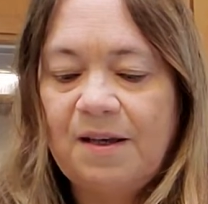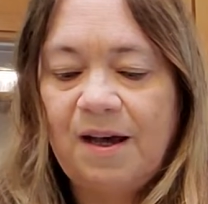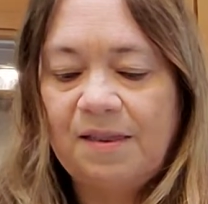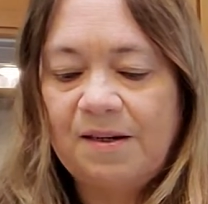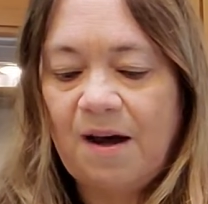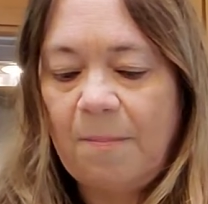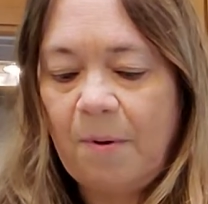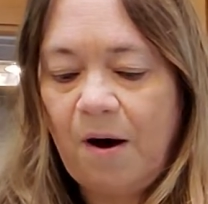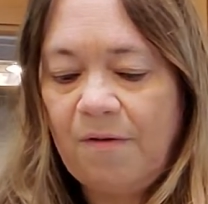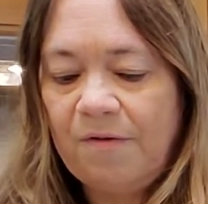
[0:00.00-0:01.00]
cut the top
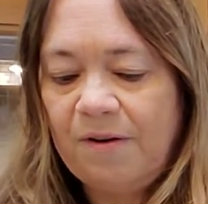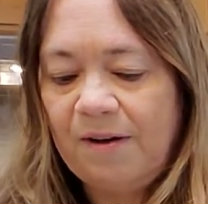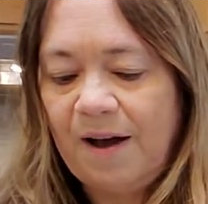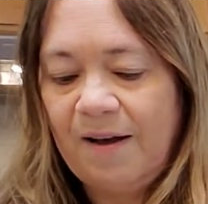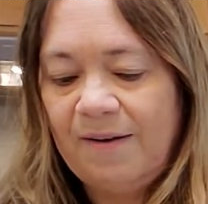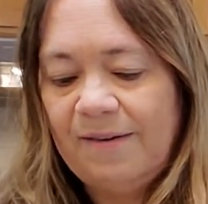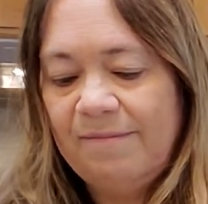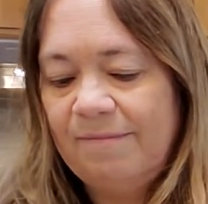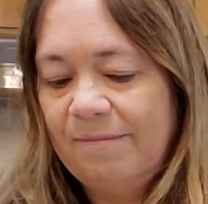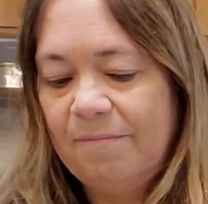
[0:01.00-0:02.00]
off,
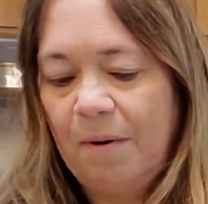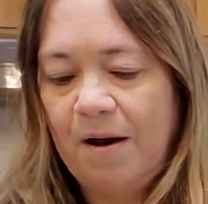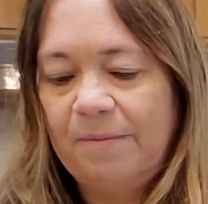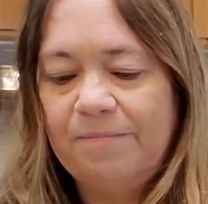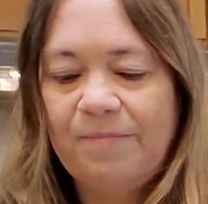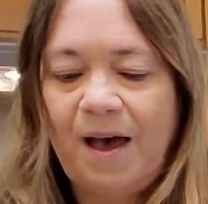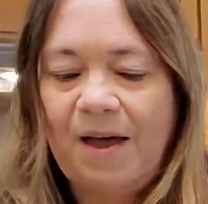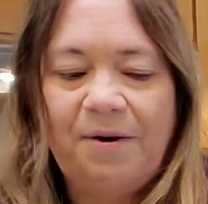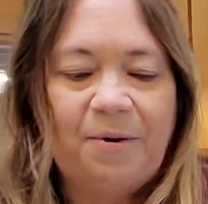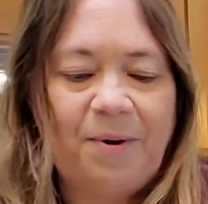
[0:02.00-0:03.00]
bottom, I
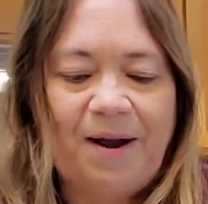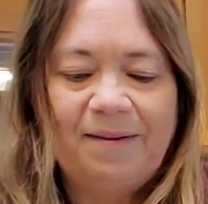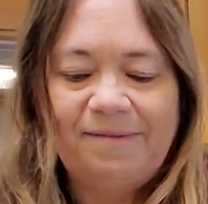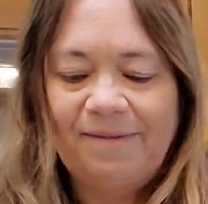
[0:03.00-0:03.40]
don't know why.